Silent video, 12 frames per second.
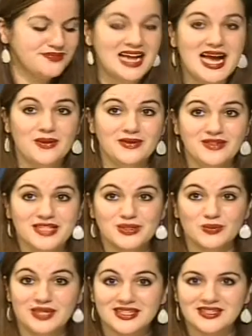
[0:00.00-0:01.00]
However, this
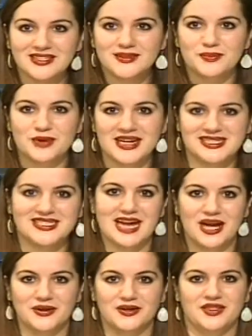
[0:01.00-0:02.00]
wheel breaks down